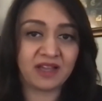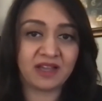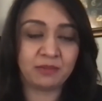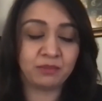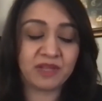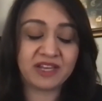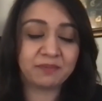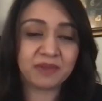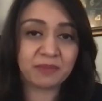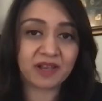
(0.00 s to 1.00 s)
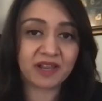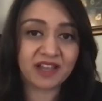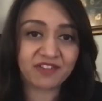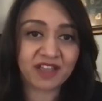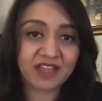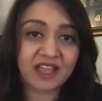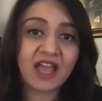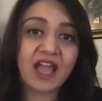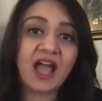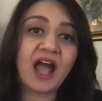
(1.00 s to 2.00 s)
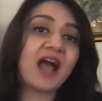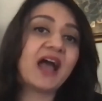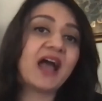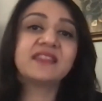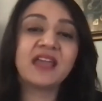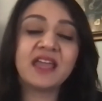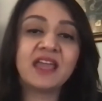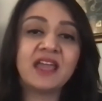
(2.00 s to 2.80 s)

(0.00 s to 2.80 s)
million people living, and they